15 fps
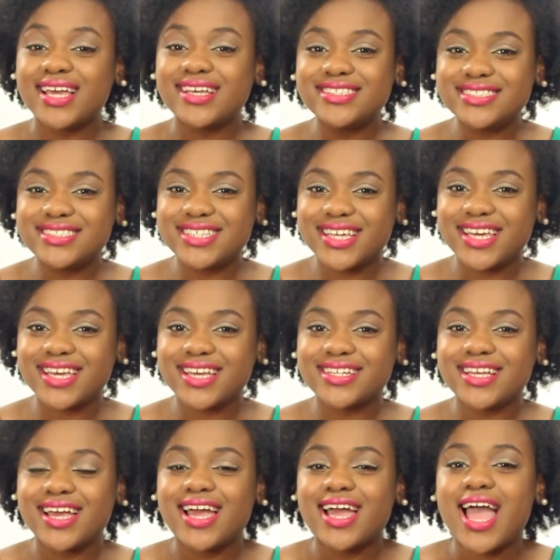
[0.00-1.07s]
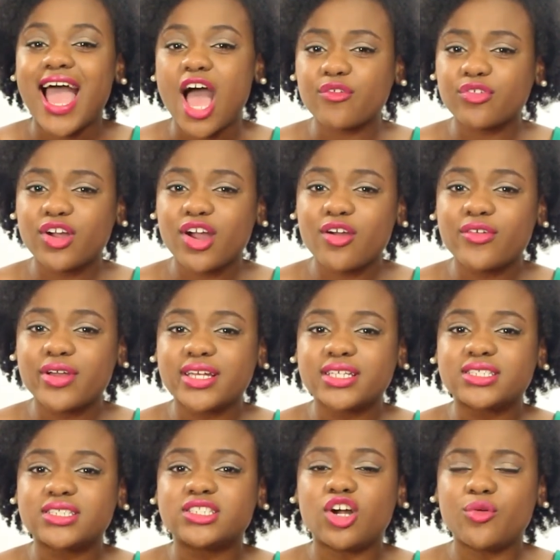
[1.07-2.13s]
He said, Have
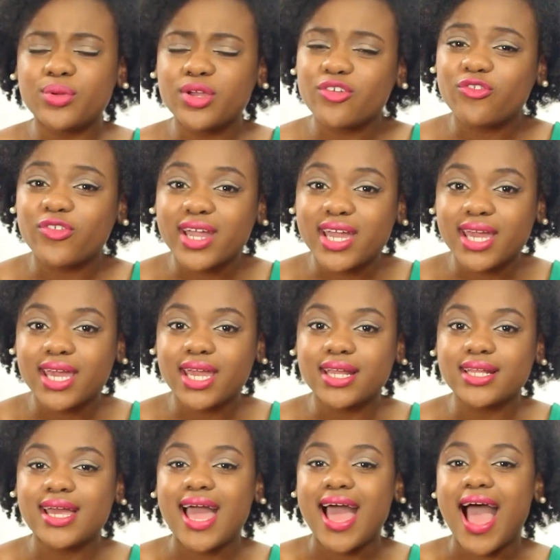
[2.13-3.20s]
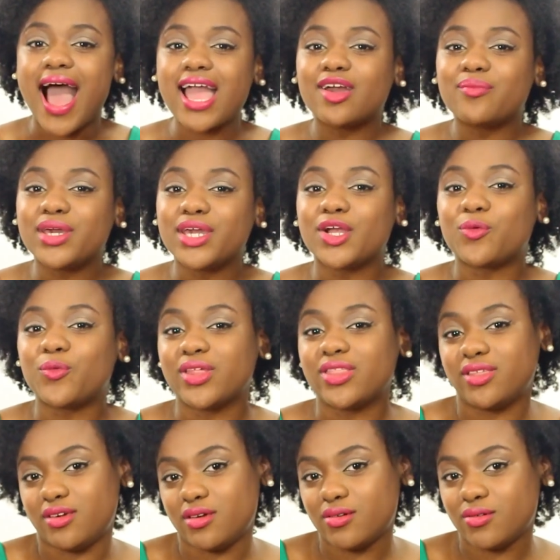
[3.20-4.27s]
courage, don't be afraid, I am here with
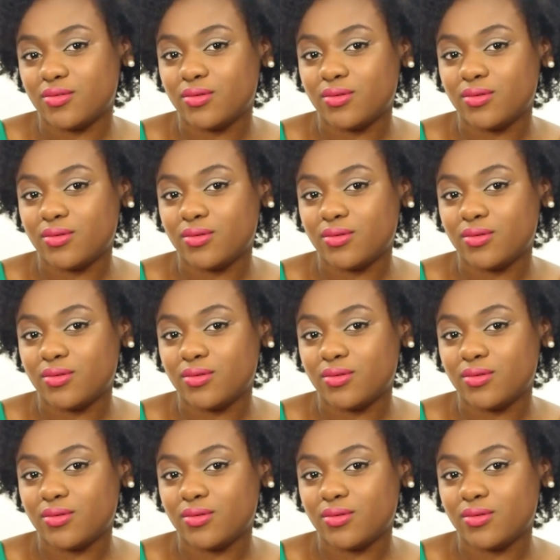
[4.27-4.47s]
you.